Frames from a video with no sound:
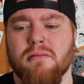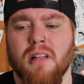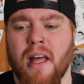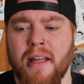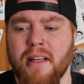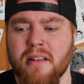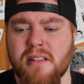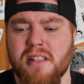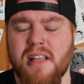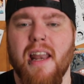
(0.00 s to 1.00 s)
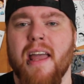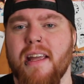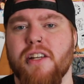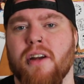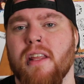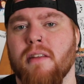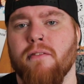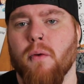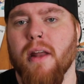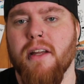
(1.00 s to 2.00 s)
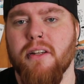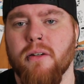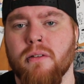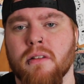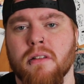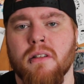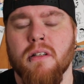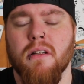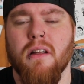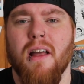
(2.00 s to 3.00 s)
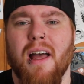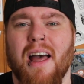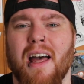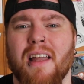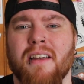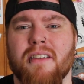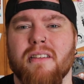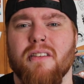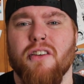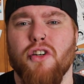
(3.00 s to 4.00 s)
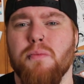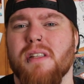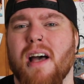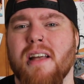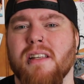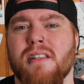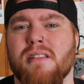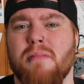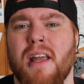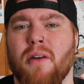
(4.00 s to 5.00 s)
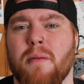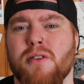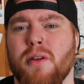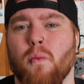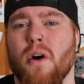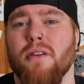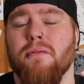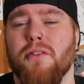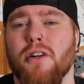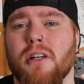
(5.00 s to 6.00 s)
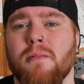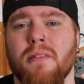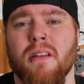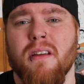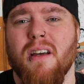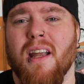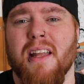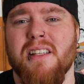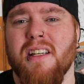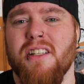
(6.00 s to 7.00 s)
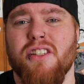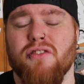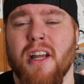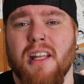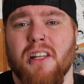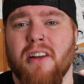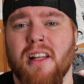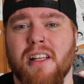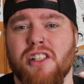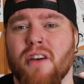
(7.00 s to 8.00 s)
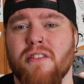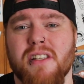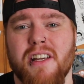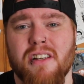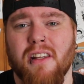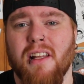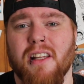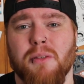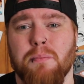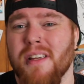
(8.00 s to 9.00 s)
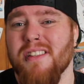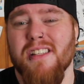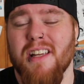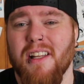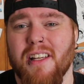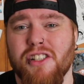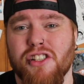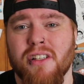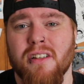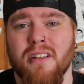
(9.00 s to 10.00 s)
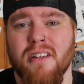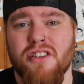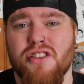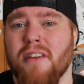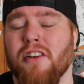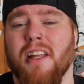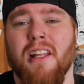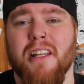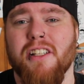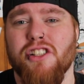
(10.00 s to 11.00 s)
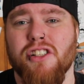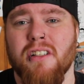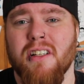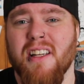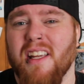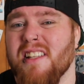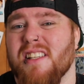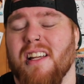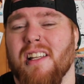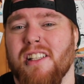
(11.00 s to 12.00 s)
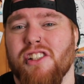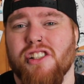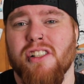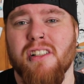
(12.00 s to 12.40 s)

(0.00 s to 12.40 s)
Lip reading: like set age or anything for what I do. And group sizes anywhere between 1 and 4, and I teach regular English, conversational English, business English, travel English, kids English,